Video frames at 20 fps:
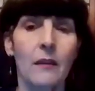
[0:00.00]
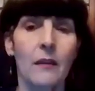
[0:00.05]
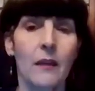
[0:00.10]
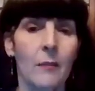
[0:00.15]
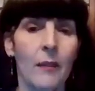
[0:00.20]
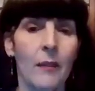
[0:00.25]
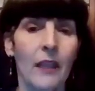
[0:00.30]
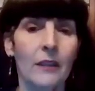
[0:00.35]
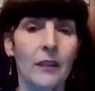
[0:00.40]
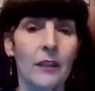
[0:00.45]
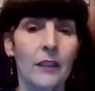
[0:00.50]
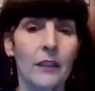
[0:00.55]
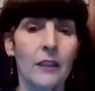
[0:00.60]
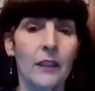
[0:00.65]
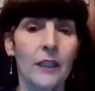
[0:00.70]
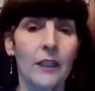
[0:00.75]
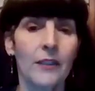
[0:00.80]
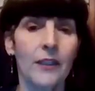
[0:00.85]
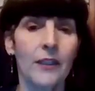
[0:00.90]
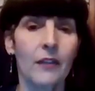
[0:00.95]
It may look a
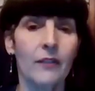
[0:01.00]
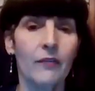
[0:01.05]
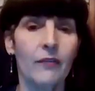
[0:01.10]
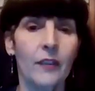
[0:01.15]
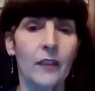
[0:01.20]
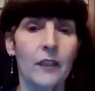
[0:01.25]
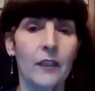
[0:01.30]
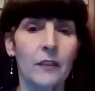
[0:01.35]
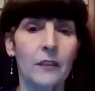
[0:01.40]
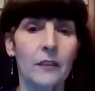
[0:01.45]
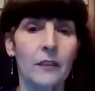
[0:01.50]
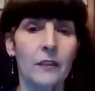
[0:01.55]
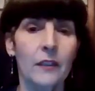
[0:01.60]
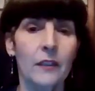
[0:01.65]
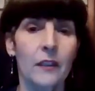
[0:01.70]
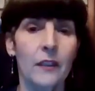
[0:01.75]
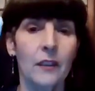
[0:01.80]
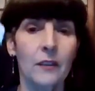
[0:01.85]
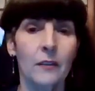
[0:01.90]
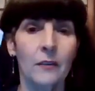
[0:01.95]
little different,
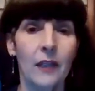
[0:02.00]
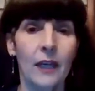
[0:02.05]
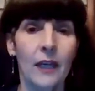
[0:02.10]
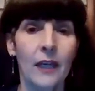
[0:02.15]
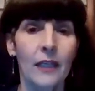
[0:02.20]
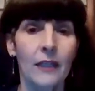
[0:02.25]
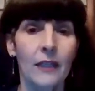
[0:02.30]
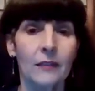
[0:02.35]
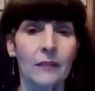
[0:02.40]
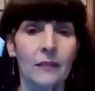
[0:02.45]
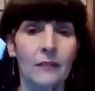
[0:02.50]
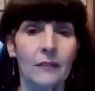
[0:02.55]
right?